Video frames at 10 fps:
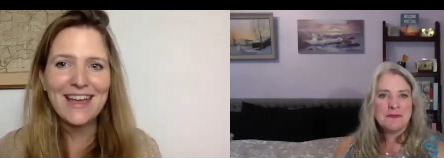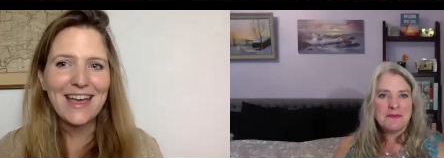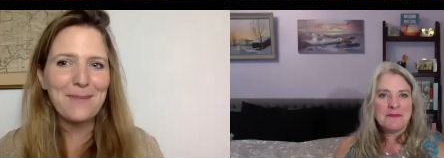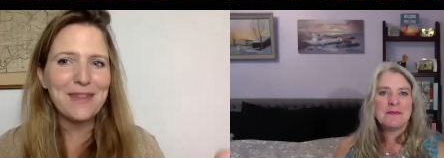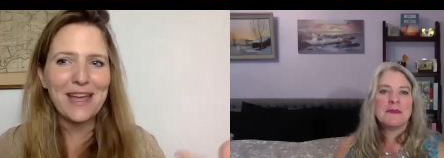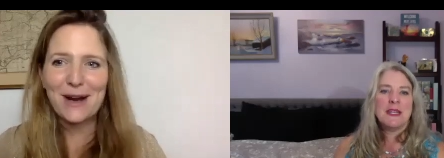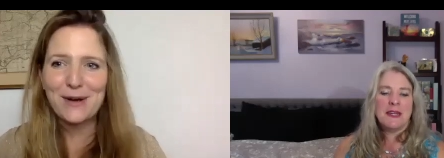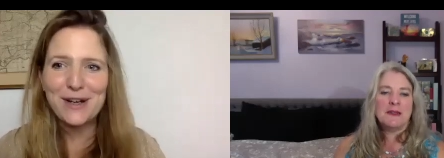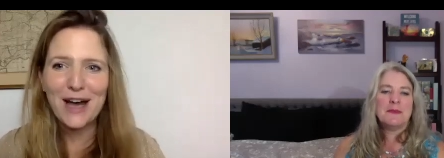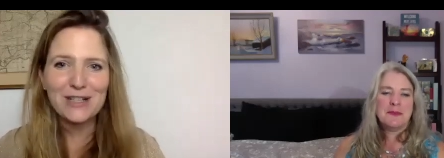Speaker 1: and, and
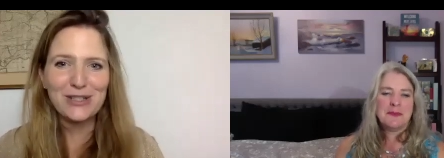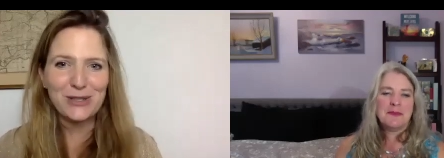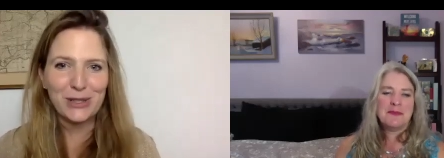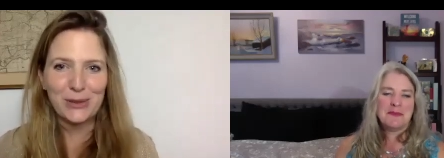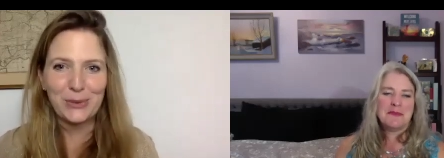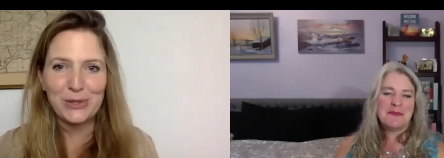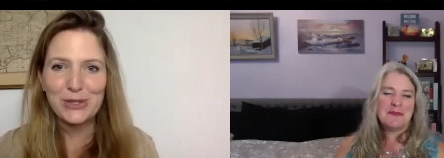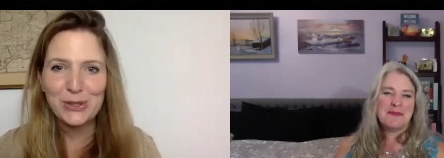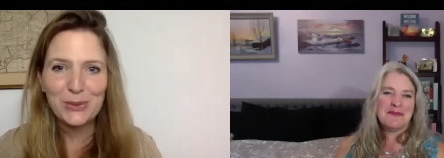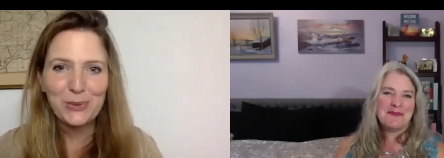are not sure
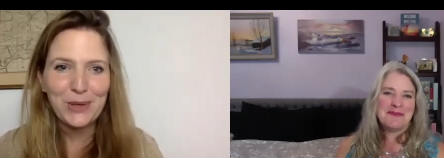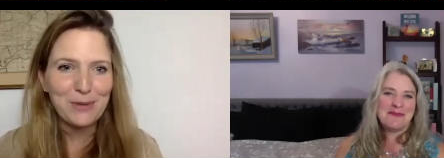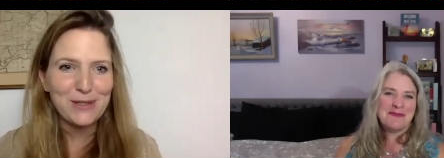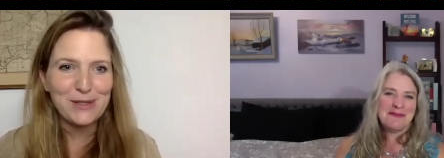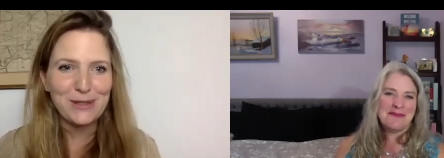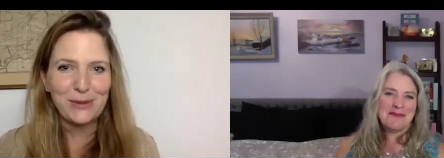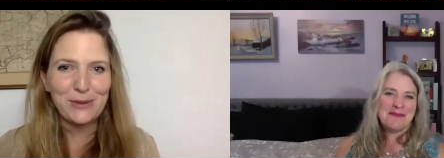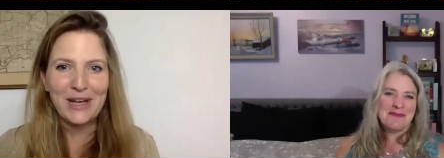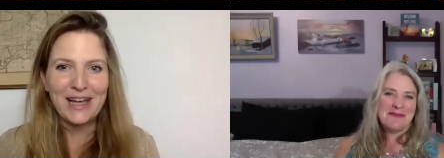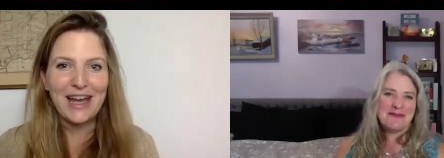should we
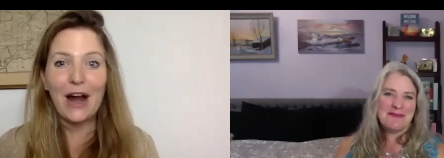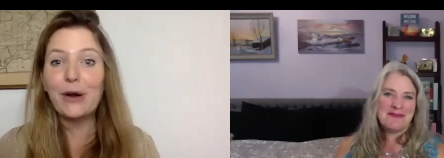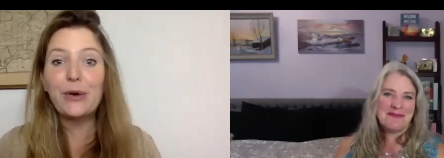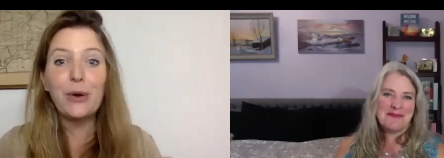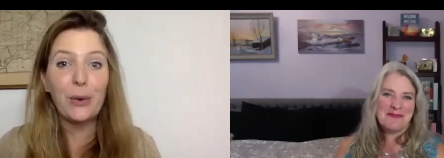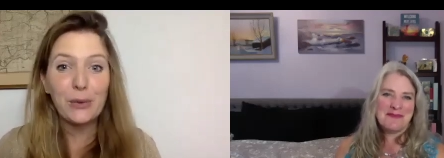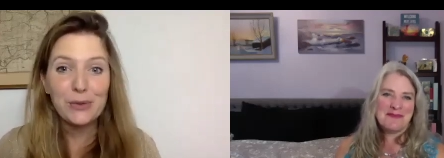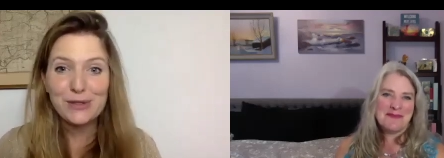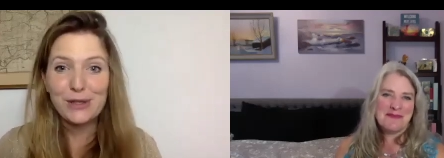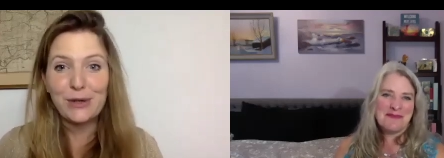pursue our
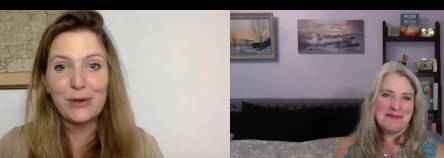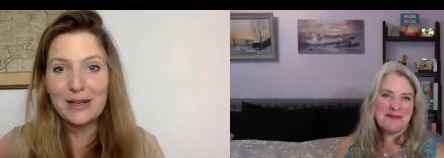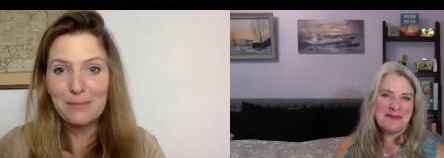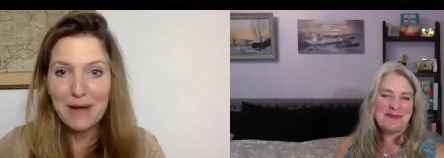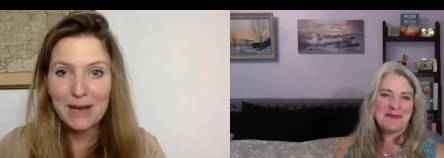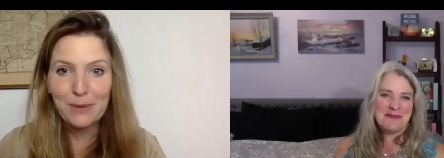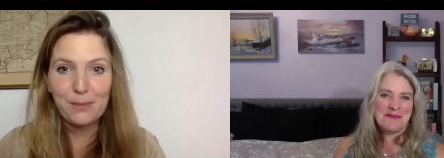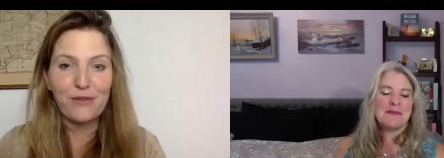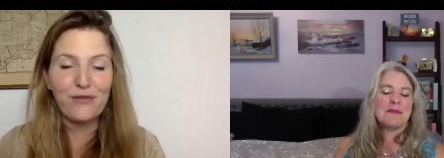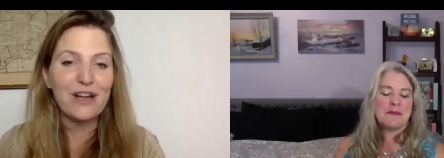goals, you know, that might be
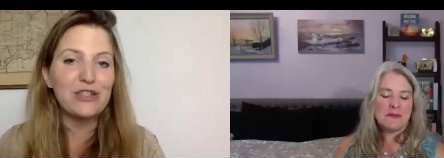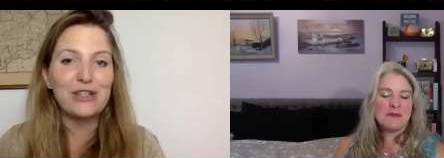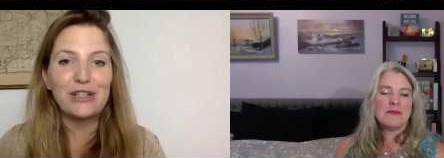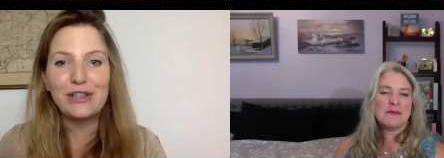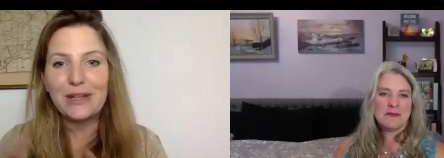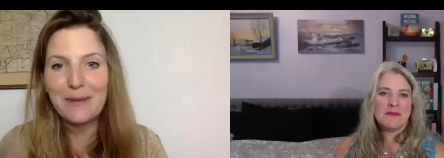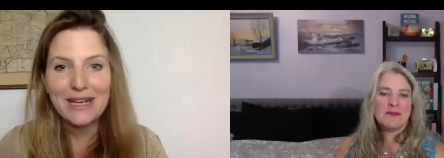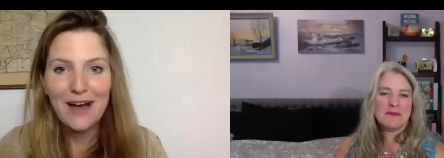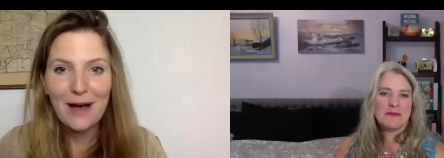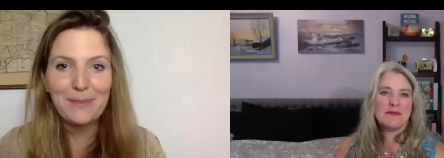professional, they
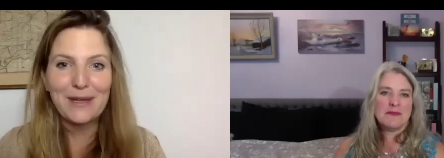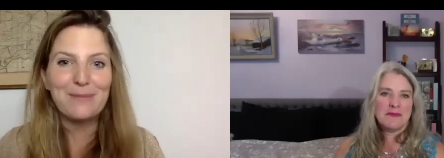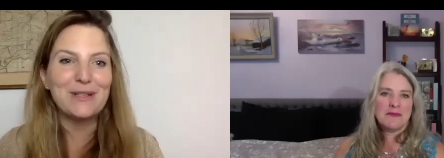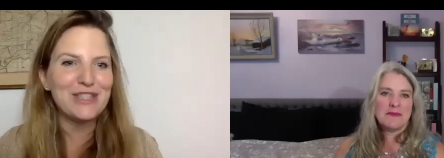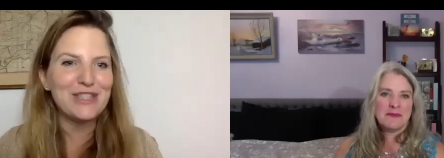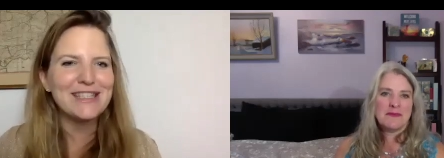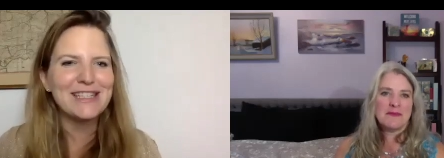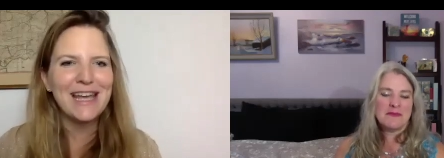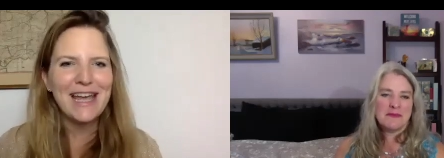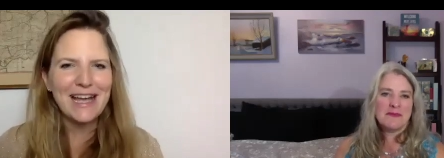might not be, but just
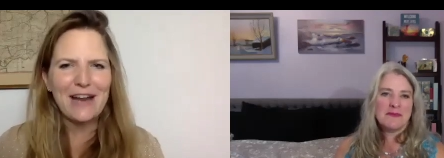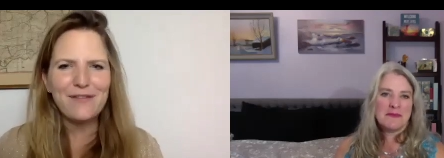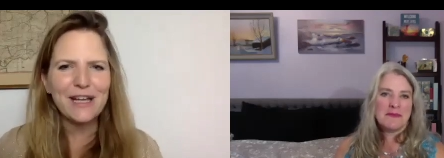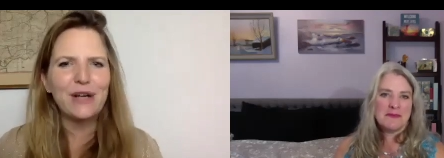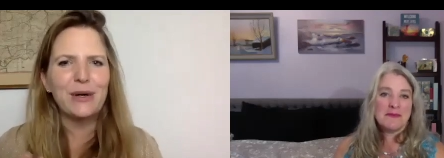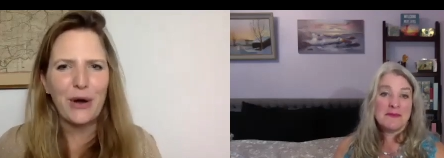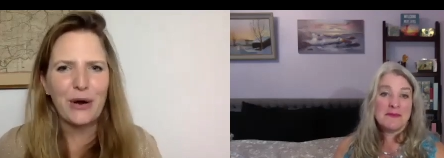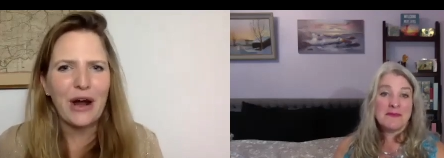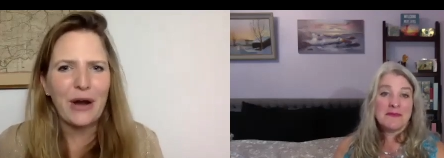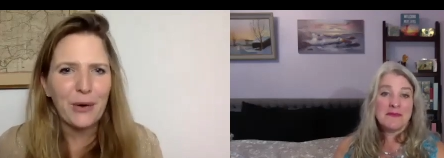kind of like our,
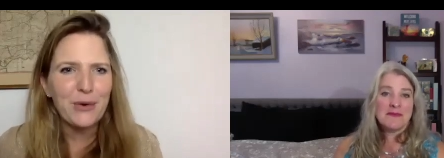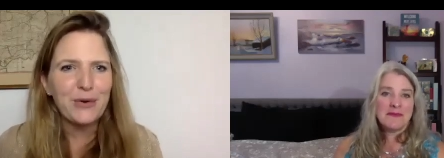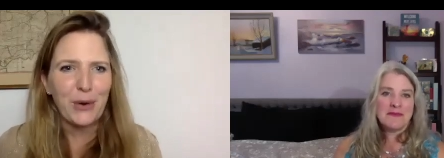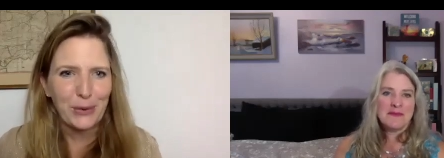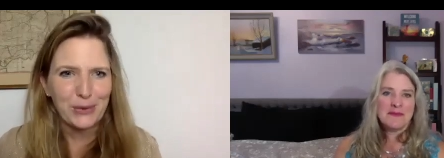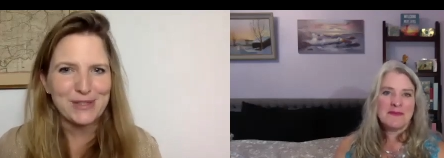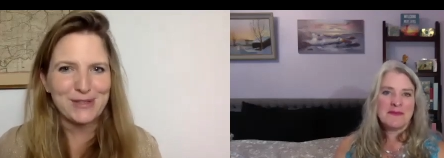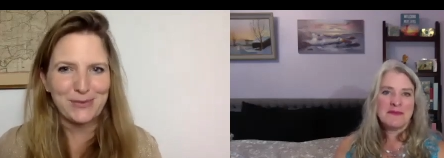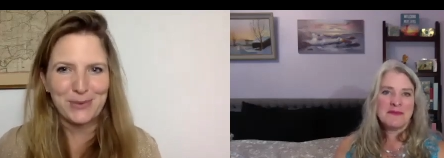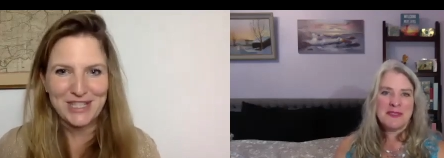our own
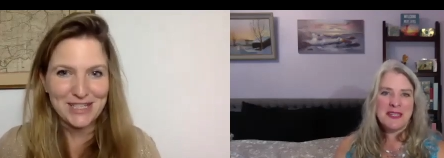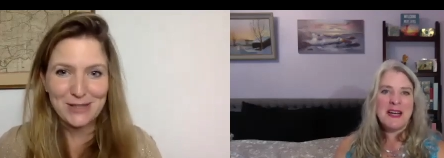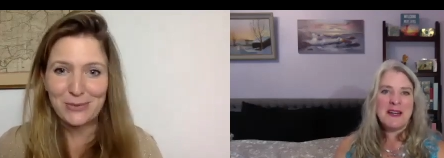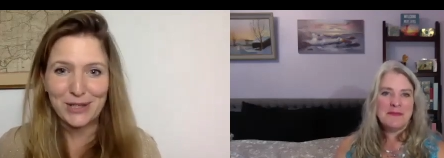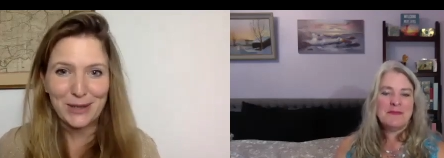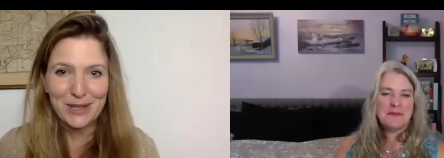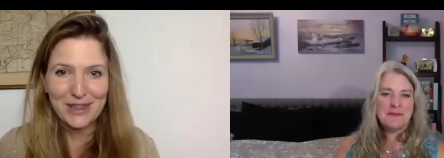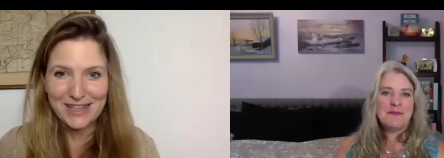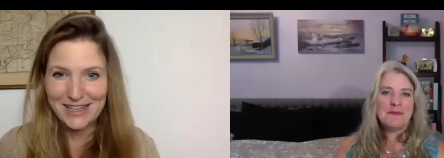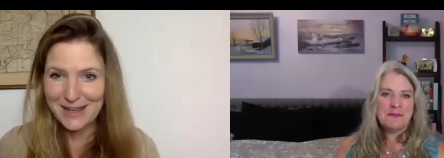goals, which is really what
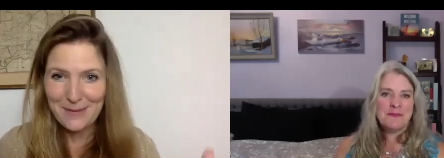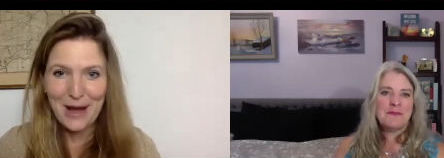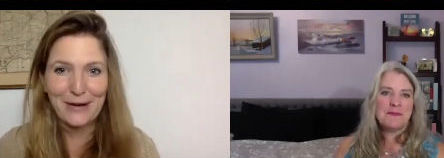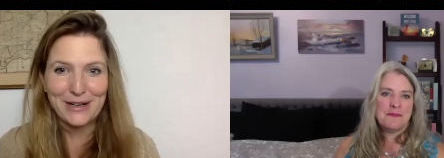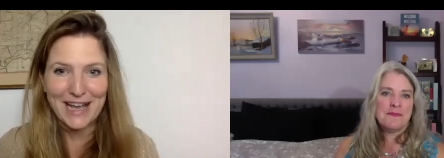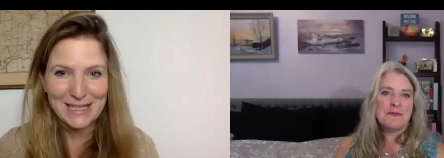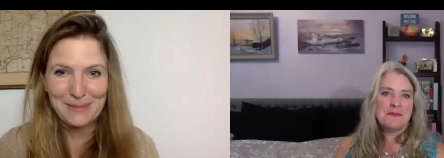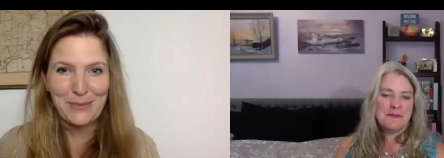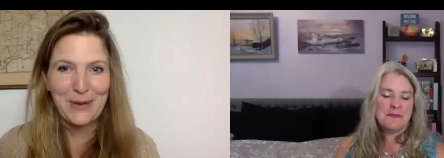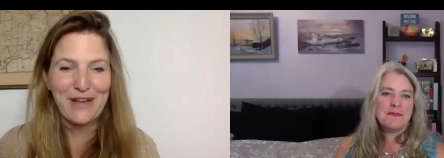the Empowered
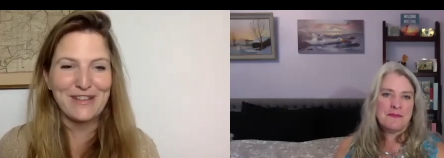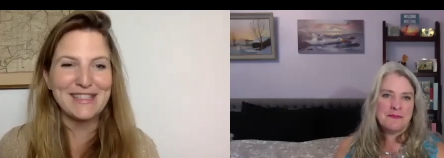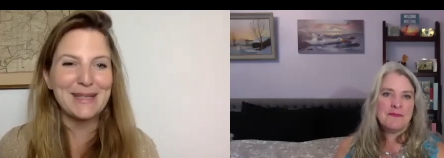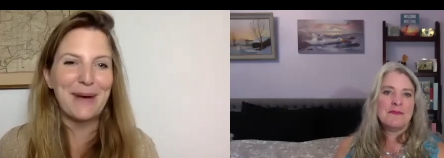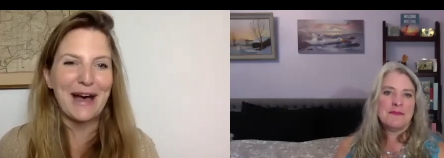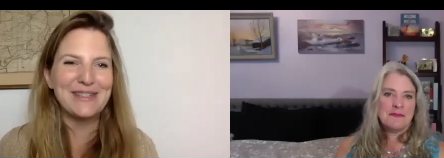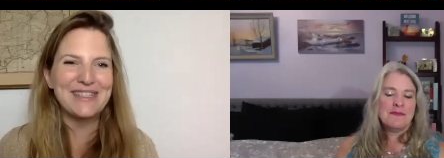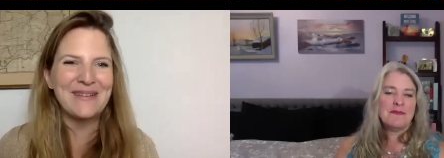Expat Wife is about.